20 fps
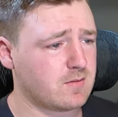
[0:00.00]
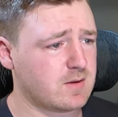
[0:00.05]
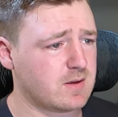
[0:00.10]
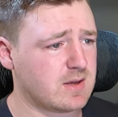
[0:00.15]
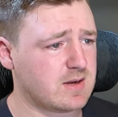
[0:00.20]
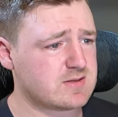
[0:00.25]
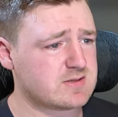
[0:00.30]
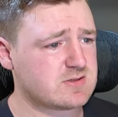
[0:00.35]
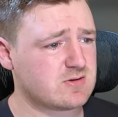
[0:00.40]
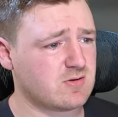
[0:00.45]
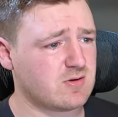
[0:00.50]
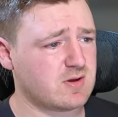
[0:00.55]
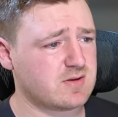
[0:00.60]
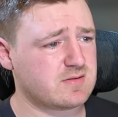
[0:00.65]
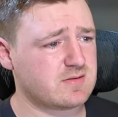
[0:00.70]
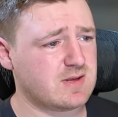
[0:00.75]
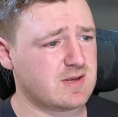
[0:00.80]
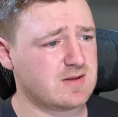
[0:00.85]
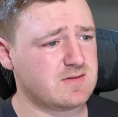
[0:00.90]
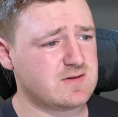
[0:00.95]
Yeah, it doesn't look
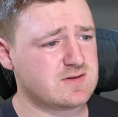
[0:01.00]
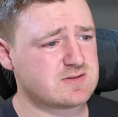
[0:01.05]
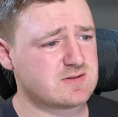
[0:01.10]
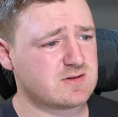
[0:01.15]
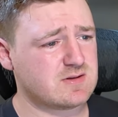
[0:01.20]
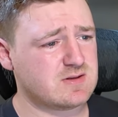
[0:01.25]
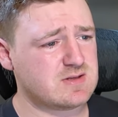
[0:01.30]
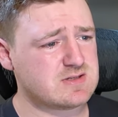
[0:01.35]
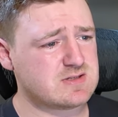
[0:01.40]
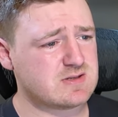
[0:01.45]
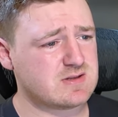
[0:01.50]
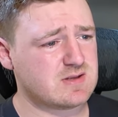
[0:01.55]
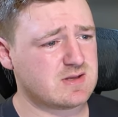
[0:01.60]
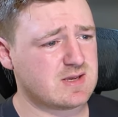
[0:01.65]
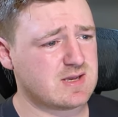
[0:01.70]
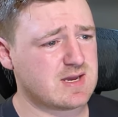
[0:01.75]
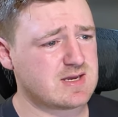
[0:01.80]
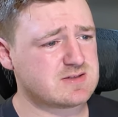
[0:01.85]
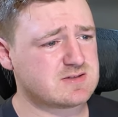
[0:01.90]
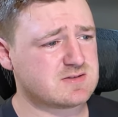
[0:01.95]
like. Yeah, these are the
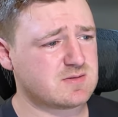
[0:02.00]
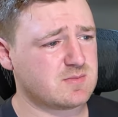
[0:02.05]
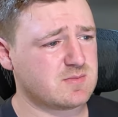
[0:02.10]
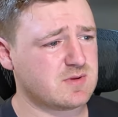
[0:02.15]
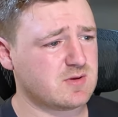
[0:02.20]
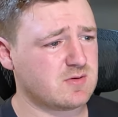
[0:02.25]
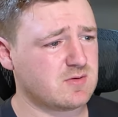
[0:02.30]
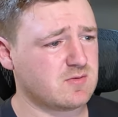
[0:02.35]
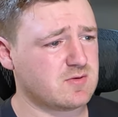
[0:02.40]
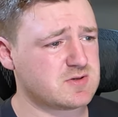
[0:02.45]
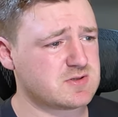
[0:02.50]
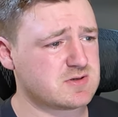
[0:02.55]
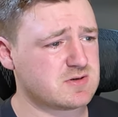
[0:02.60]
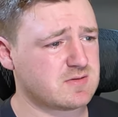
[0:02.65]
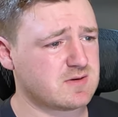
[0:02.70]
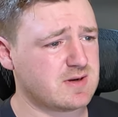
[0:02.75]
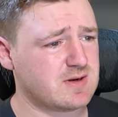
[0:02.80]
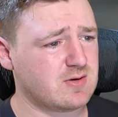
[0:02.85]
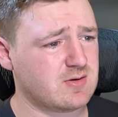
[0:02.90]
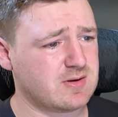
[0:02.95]
guys from the
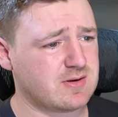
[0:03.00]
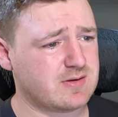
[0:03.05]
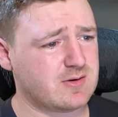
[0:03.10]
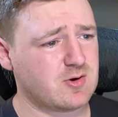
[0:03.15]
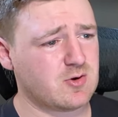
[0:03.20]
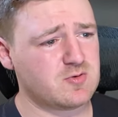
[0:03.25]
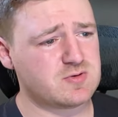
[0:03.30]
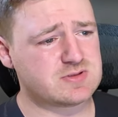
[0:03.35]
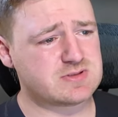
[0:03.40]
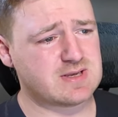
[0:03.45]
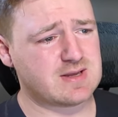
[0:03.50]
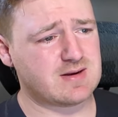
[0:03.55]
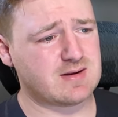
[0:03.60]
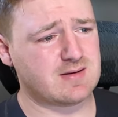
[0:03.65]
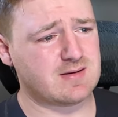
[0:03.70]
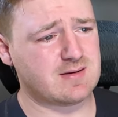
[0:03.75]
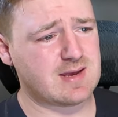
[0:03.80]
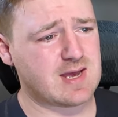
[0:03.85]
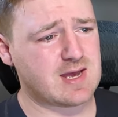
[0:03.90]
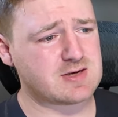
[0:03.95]
Origin, right? Coates had
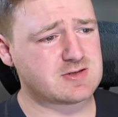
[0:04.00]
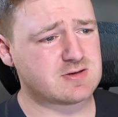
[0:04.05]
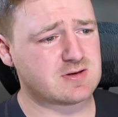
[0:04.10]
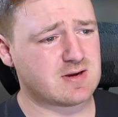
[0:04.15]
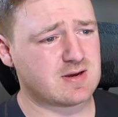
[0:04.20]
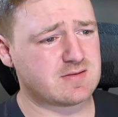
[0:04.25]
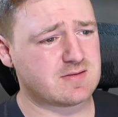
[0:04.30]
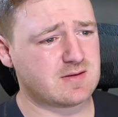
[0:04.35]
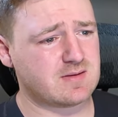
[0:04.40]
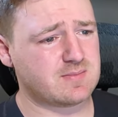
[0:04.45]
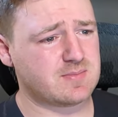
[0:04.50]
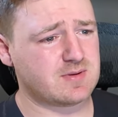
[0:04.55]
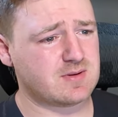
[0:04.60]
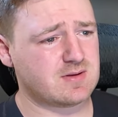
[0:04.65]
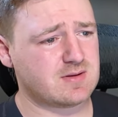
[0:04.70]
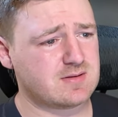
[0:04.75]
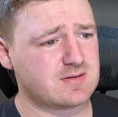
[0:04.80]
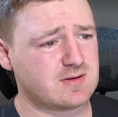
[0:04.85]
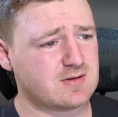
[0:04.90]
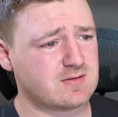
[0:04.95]
a hat trick, I think. But
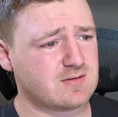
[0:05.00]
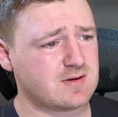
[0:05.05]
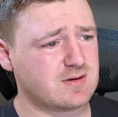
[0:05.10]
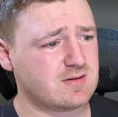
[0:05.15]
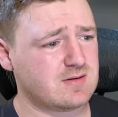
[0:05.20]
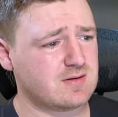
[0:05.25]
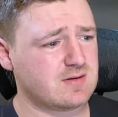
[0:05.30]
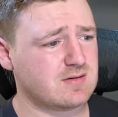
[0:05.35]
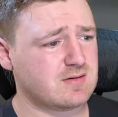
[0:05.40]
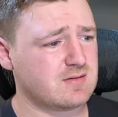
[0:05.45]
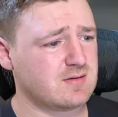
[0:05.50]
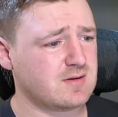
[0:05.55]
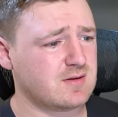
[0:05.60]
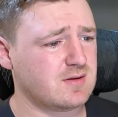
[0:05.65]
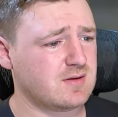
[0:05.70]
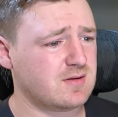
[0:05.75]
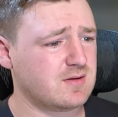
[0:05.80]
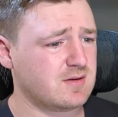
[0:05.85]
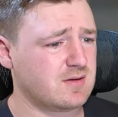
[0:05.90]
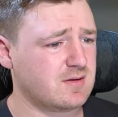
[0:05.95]
I think, right?
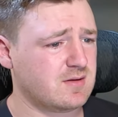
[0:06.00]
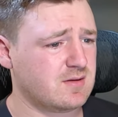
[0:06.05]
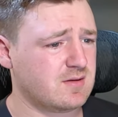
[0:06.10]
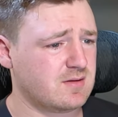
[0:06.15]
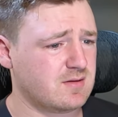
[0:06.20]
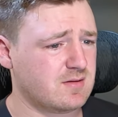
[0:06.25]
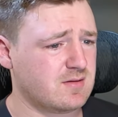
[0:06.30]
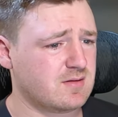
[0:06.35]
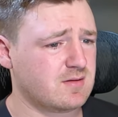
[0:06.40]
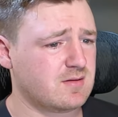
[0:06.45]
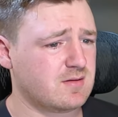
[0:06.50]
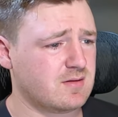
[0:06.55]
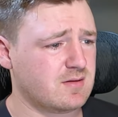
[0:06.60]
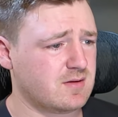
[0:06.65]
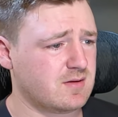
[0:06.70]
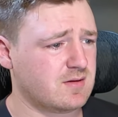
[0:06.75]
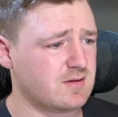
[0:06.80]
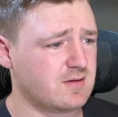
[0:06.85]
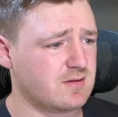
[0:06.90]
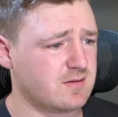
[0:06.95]

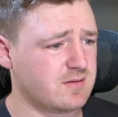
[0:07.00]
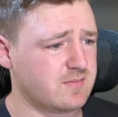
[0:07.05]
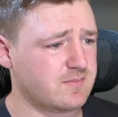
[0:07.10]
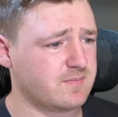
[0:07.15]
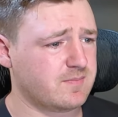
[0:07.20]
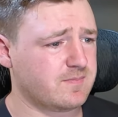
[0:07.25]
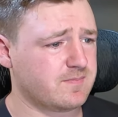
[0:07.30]
Yeah.